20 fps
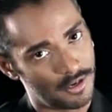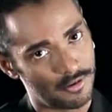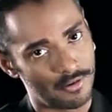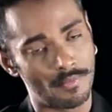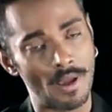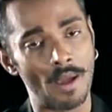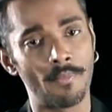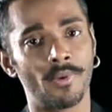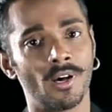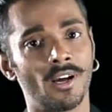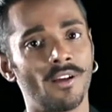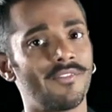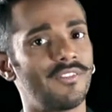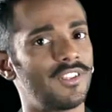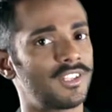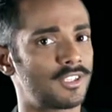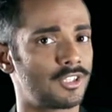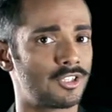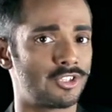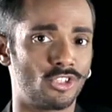Now remember,
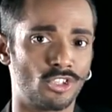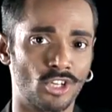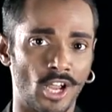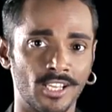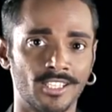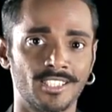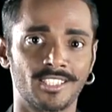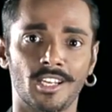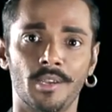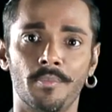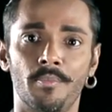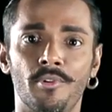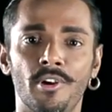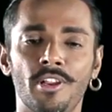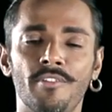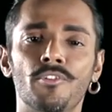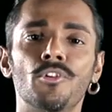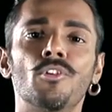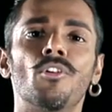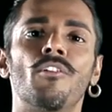this is just a
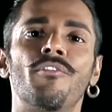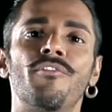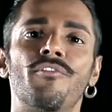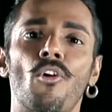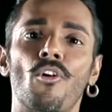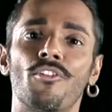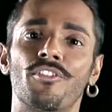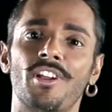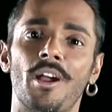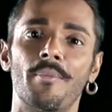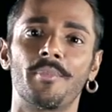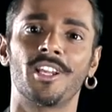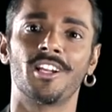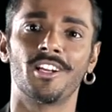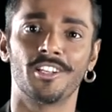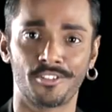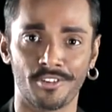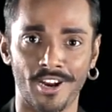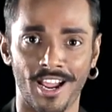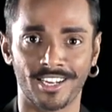preview of forthcoming
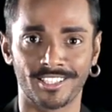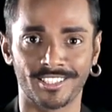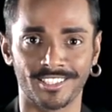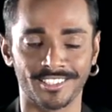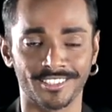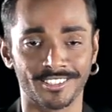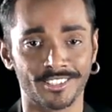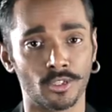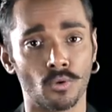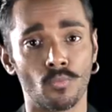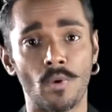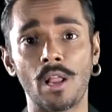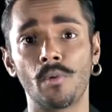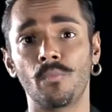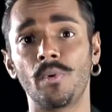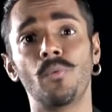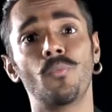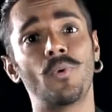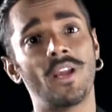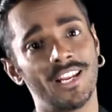attractions. So while
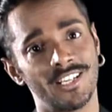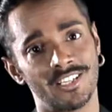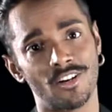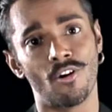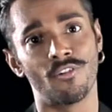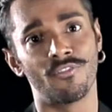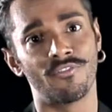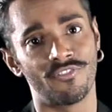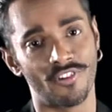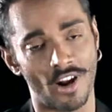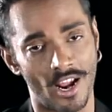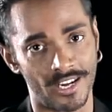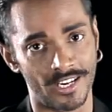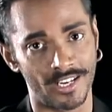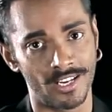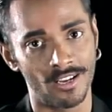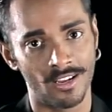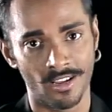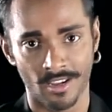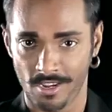we wait on
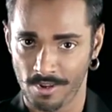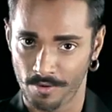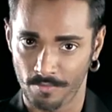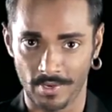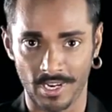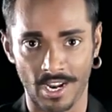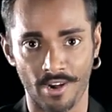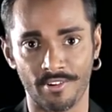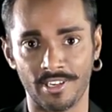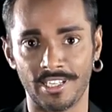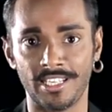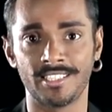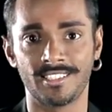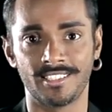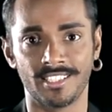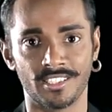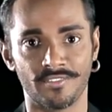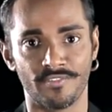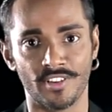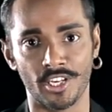Friday, when I release
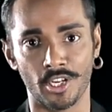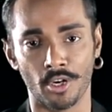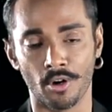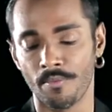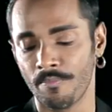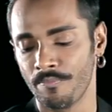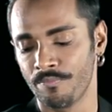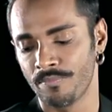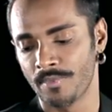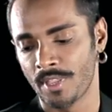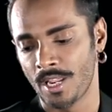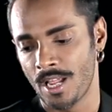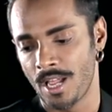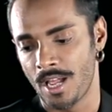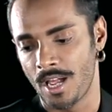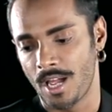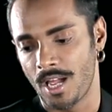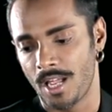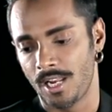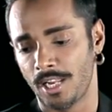this video,
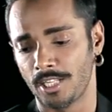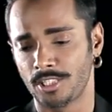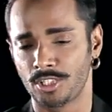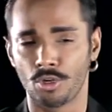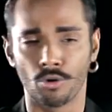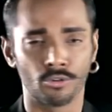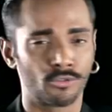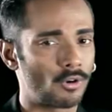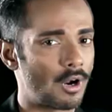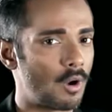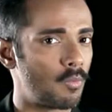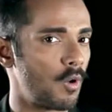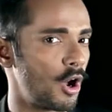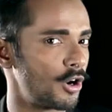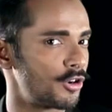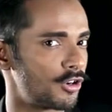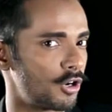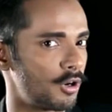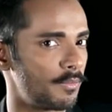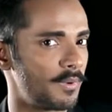let's go through our
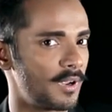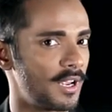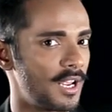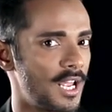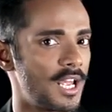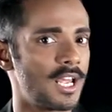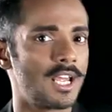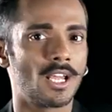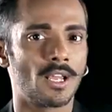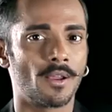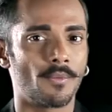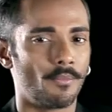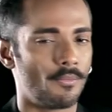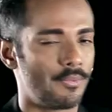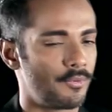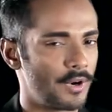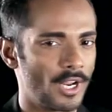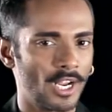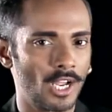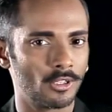wardrobe,
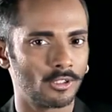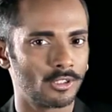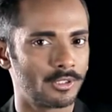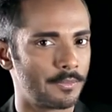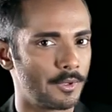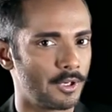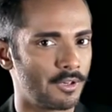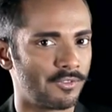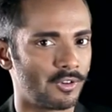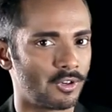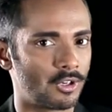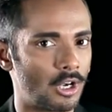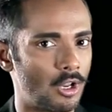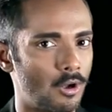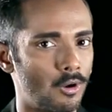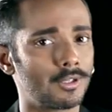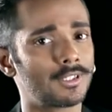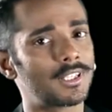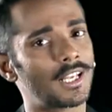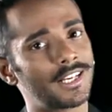bring out those beautiful
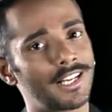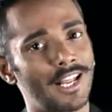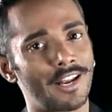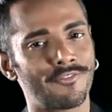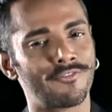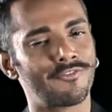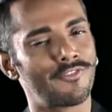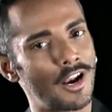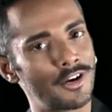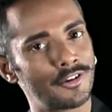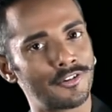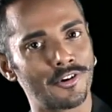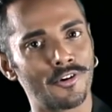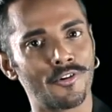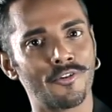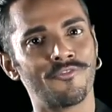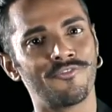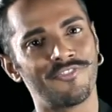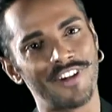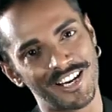clothes and get front
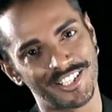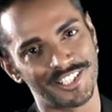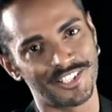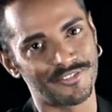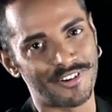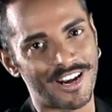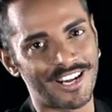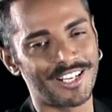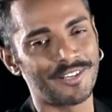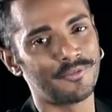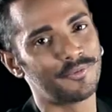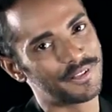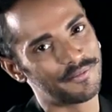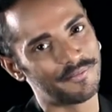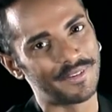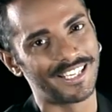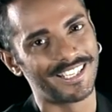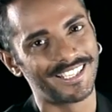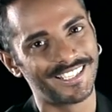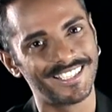row fashion ready with
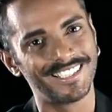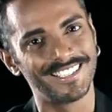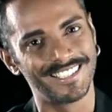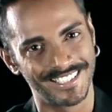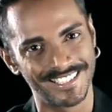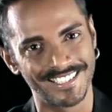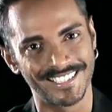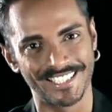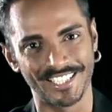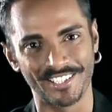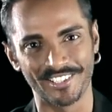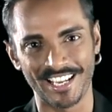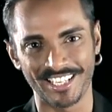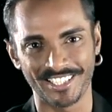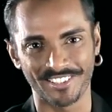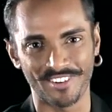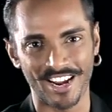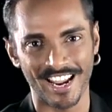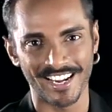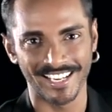me. See you
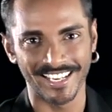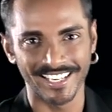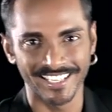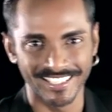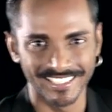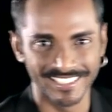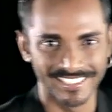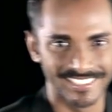next Friday.